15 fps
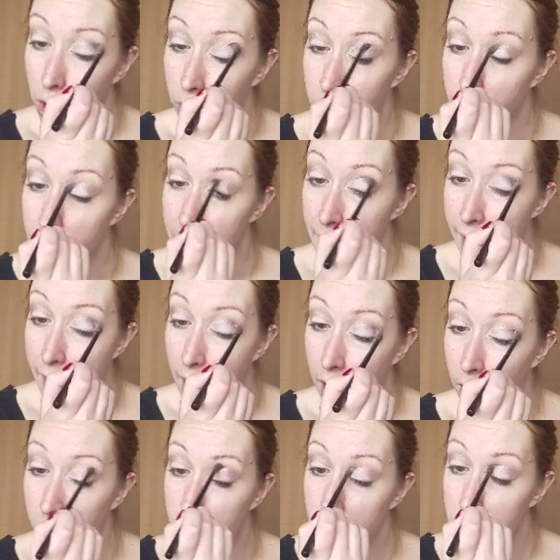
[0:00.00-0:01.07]
So
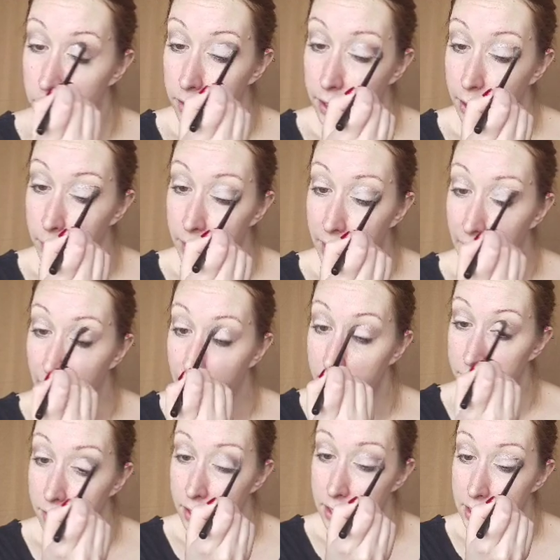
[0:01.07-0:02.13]
now that
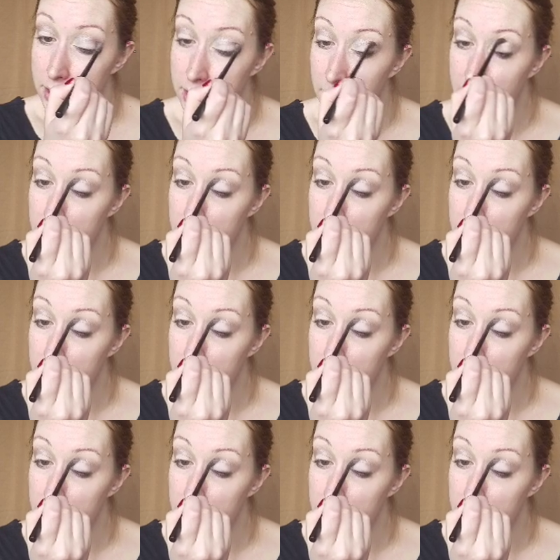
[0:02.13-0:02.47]
we have